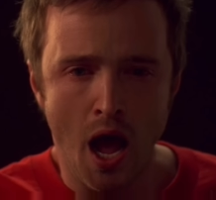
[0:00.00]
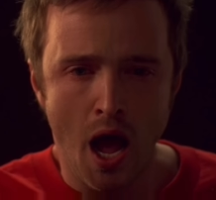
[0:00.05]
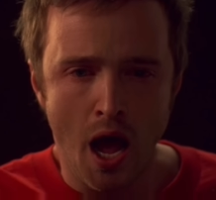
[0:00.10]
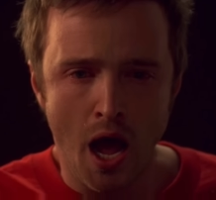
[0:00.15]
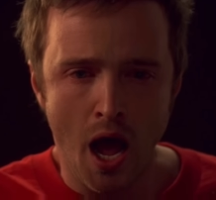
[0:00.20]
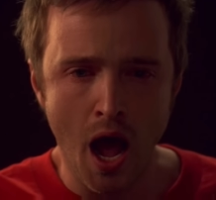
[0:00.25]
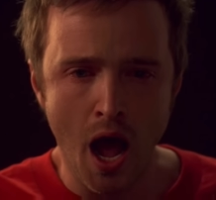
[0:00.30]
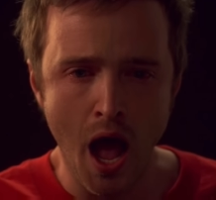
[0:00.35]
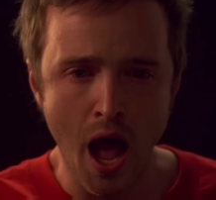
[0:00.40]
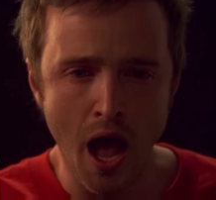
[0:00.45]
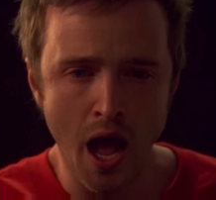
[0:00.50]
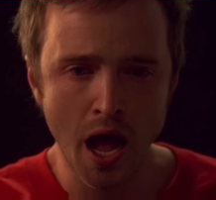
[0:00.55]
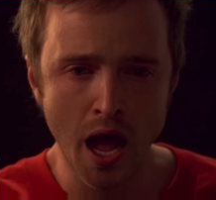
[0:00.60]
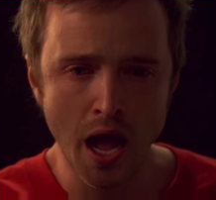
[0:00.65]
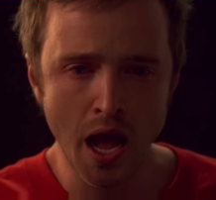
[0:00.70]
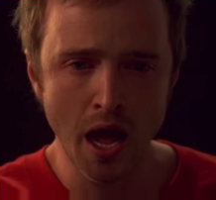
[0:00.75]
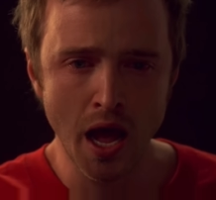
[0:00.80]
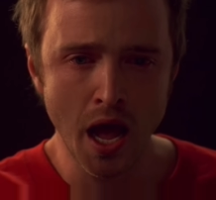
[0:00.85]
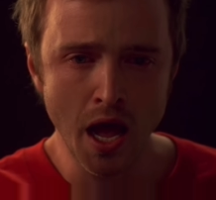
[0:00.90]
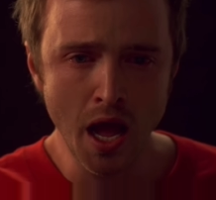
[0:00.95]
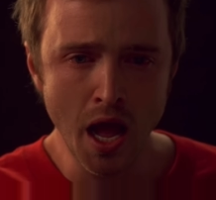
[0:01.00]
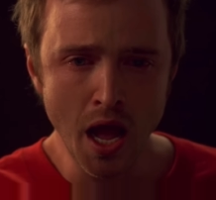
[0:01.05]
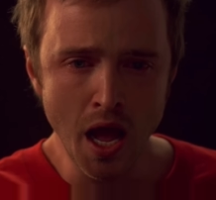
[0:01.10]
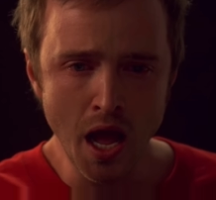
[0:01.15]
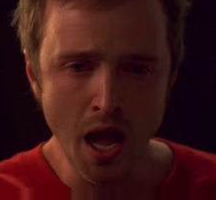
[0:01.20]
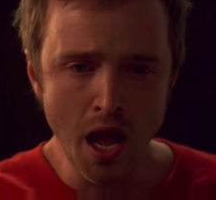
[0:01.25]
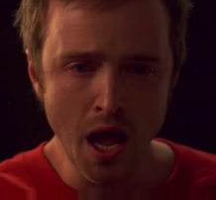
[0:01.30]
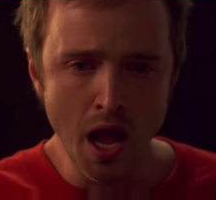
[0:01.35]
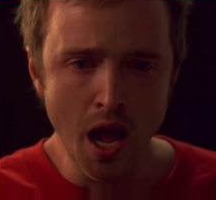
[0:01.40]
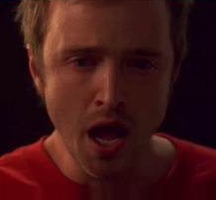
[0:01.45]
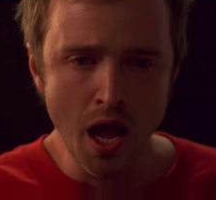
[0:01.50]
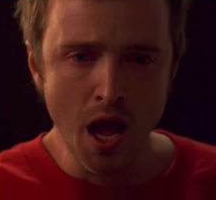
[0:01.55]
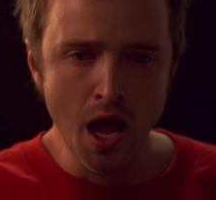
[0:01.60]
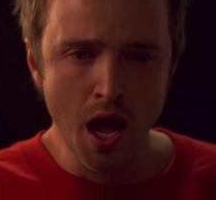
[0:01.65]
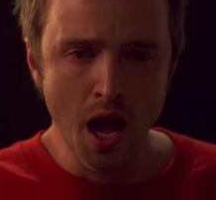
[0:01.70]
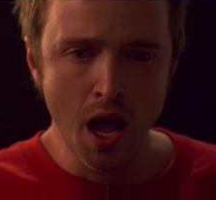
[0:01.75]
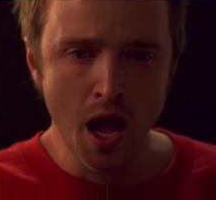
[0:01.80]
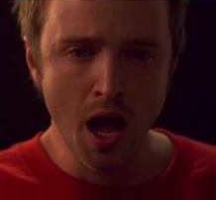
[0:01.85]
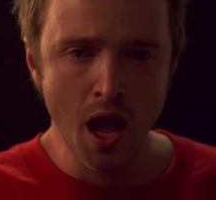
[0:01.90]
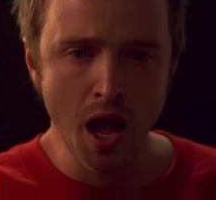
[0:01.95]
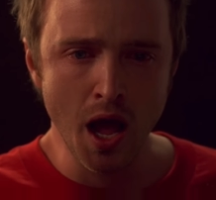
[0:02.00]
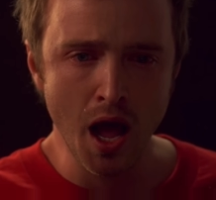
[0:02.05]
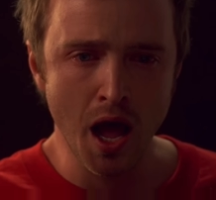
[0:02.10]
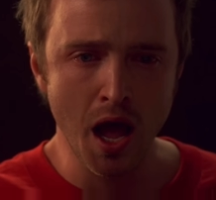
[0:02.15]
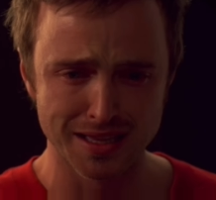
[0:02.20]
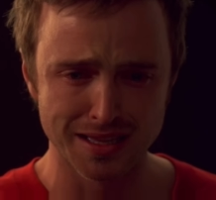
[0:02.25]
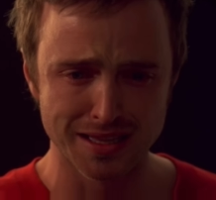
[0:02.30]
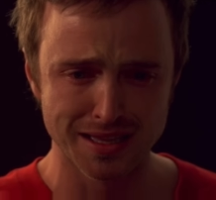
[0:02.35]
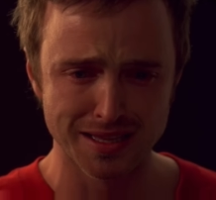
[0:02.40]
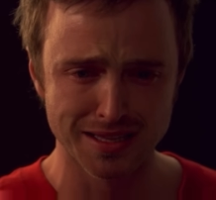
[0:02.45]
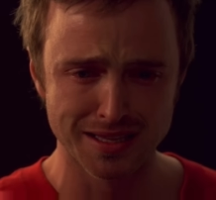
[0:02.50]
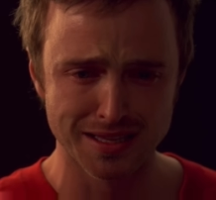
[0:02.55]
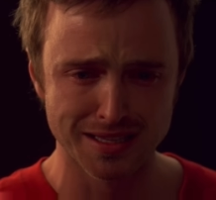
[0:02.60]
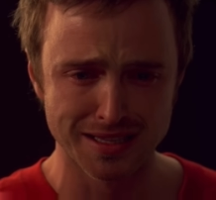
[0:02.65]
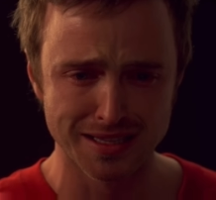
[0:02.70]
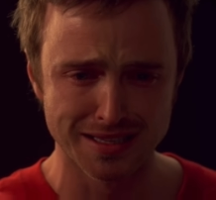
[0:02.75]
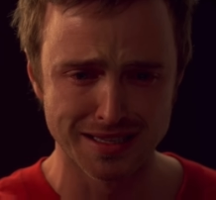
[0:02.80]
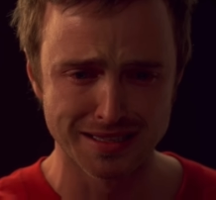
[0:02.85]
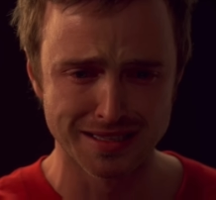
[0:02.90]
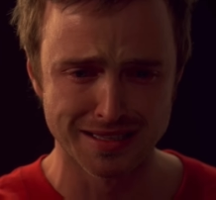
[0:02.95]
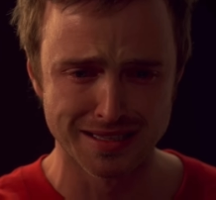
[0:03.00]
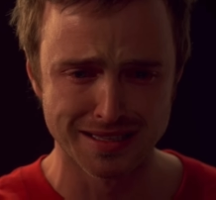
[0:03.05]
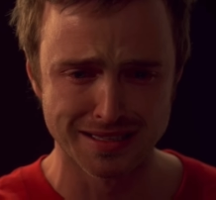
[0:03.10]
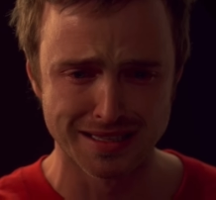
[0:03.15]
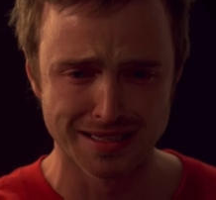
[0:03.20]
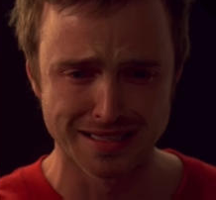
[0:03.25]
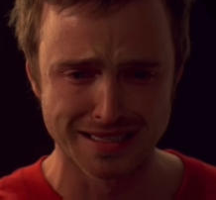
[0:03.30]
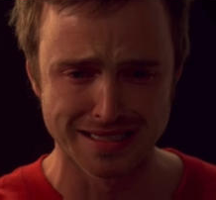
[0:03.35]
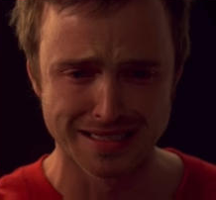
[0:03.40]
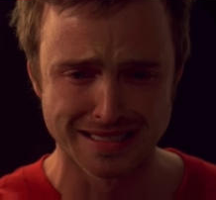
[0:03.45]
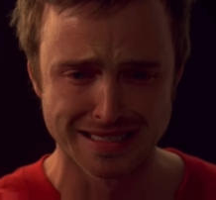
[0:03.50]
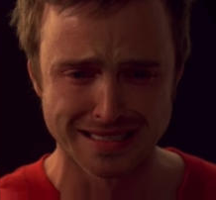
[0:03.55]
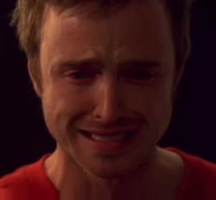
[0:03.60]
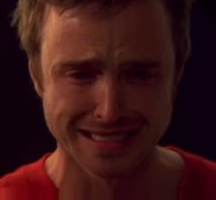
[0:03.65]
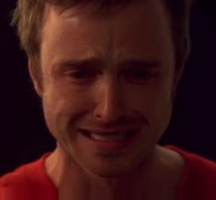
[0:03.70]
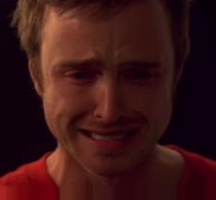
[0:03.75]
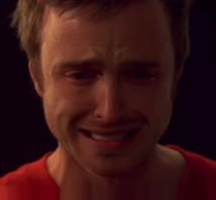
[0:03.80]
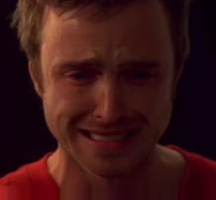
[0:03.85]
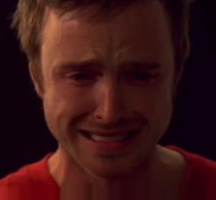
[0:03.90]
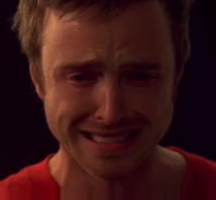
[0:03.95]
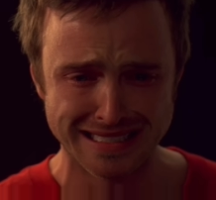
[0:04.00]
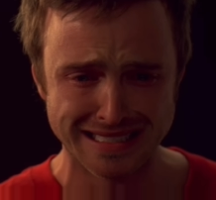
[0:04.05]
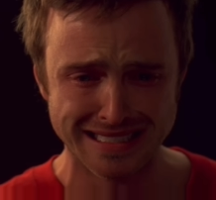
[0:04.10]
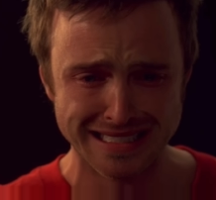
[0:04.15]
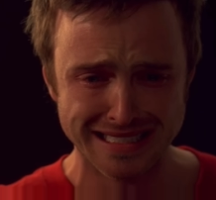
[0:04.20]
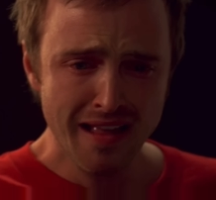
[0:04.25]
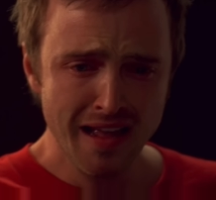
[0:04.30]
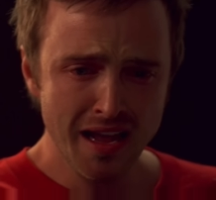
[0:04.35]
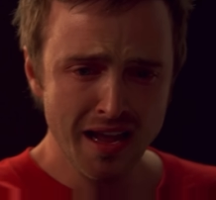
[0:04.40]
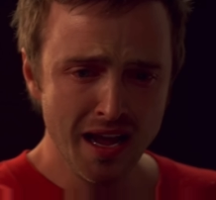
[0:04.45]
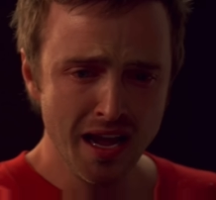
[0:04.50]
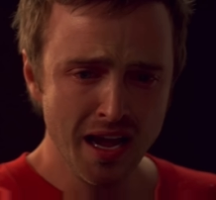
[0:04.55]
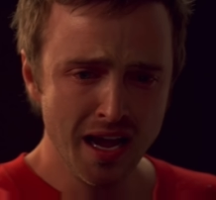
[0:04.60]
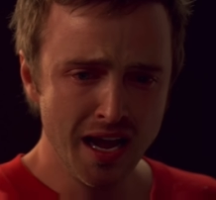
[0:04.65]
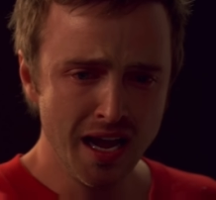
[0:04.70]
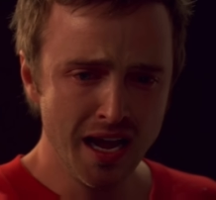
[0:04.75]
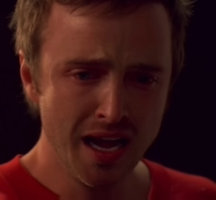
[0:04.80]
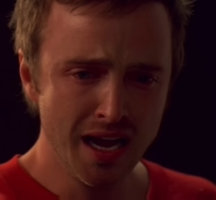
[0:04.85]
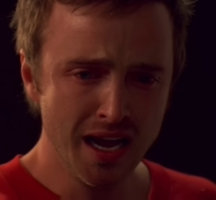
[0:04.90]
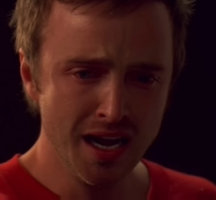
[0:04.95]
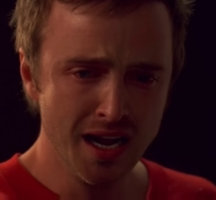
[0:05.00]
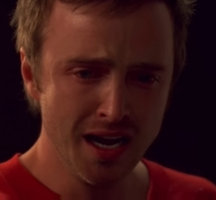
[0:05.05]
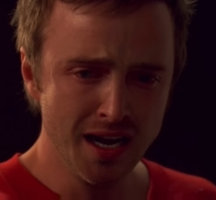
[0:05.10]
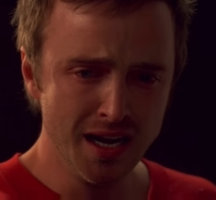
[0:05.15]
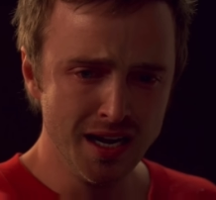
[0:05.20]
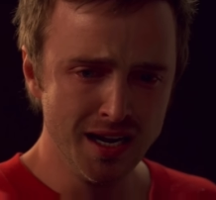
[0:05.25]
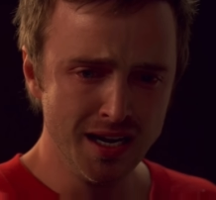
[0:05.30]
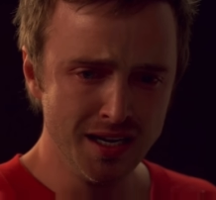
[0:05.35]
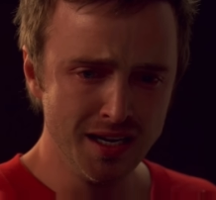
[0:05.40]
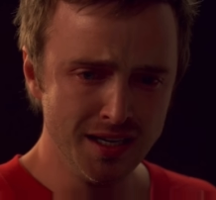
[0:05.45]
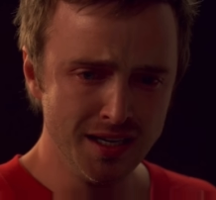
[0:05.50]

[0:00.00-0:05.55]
Jesse would slowly lower the gun, and without a word, he would just walk away, deciding no longer to